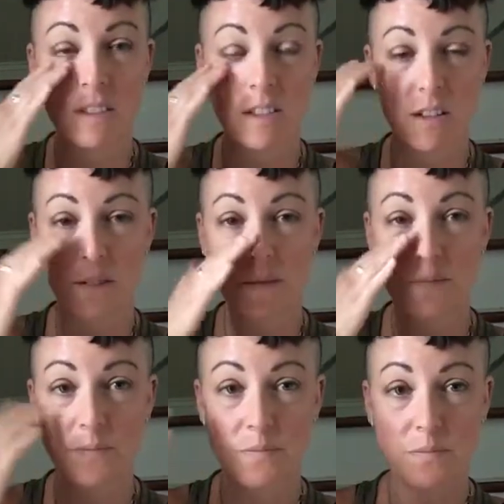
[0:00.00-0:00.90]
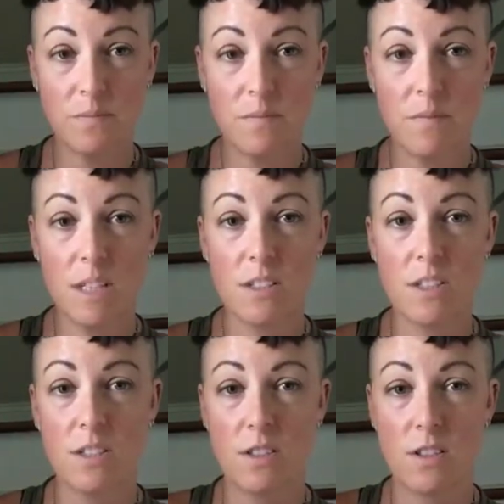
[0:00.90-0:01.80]
So
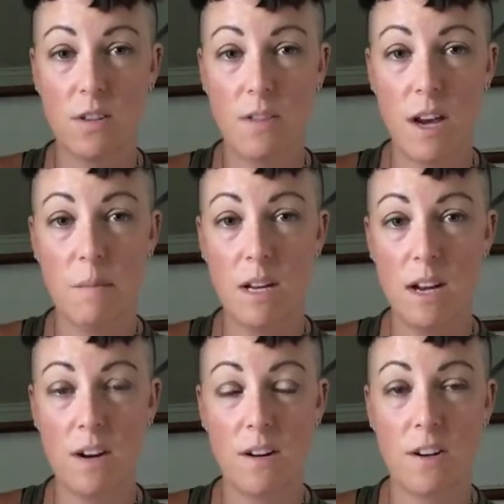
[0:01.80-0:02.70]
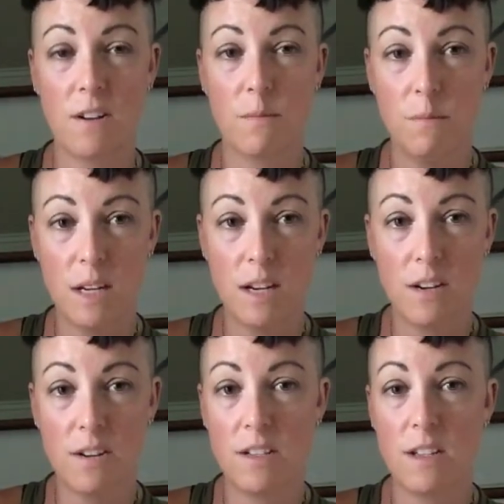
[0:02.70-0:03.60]
just go that
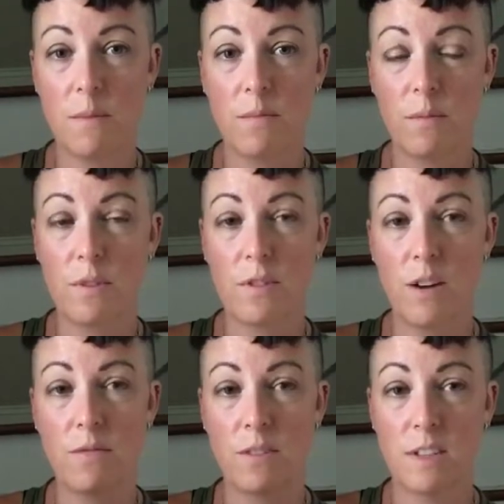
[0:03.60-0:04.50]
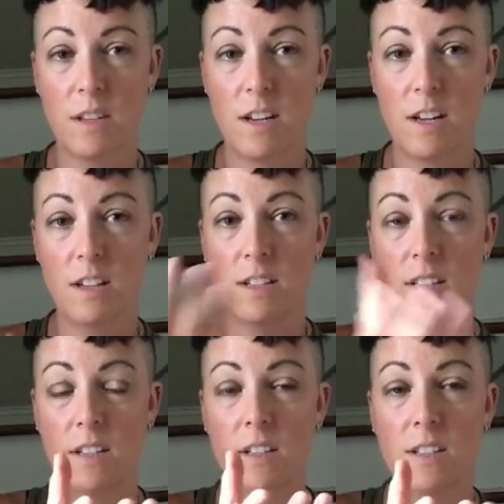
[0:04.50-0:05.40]
mediary step from the dry food to the canned
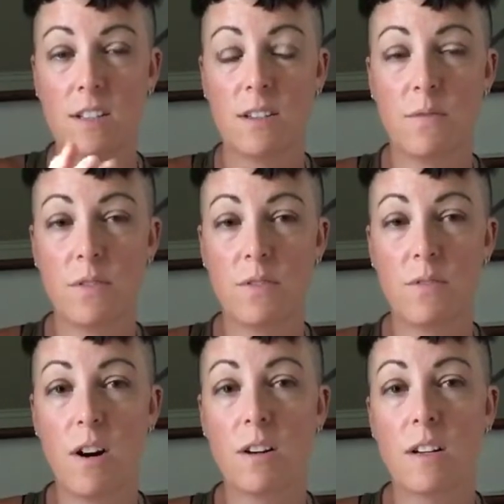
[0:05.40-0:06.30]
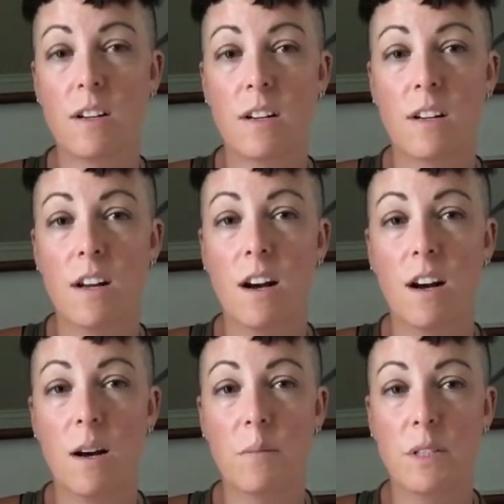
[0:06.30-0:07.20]
to the frozen raw.
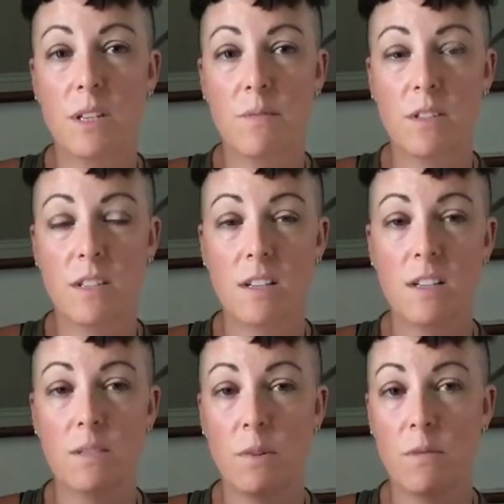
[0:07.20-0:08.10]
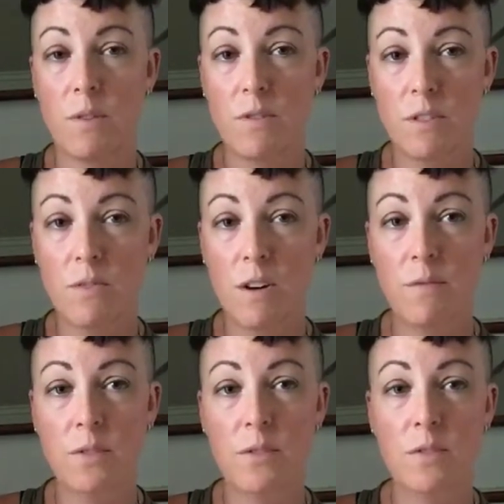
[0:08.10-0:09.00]
The difference is with frozen raw
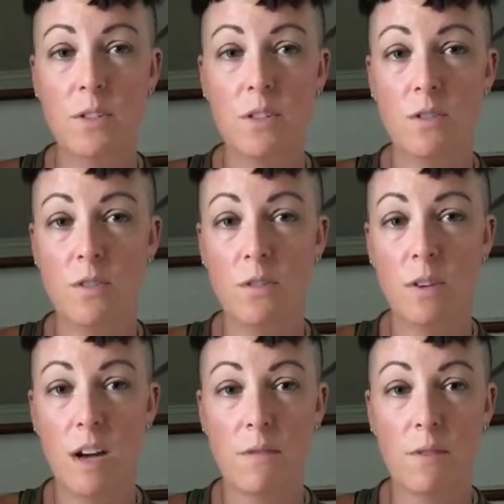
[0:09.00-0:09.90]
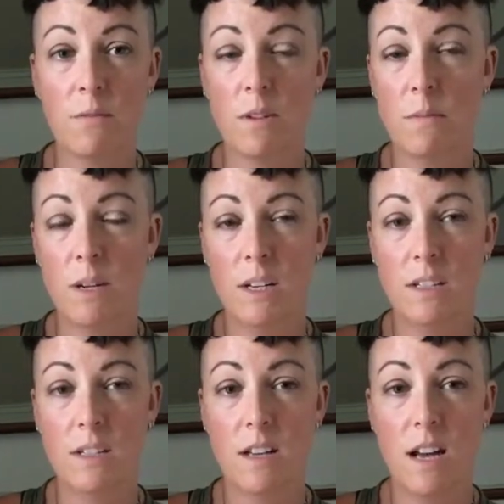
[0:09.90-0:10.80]
food, you don't ever want to
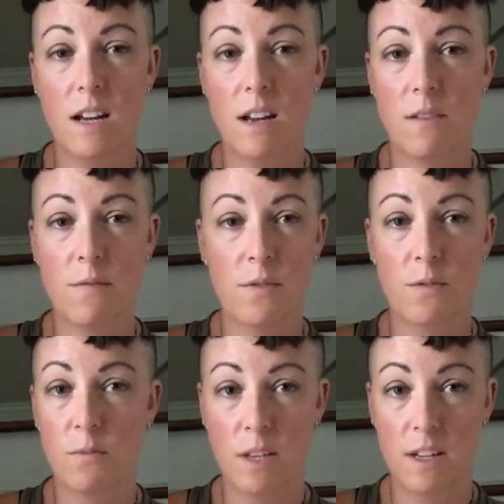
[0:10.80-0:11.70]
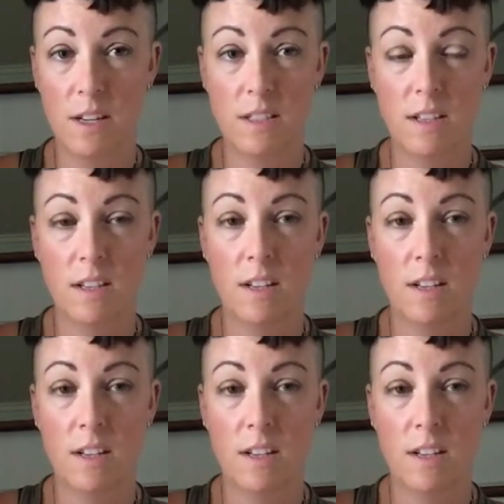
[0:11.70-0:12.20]
mix any other food with it.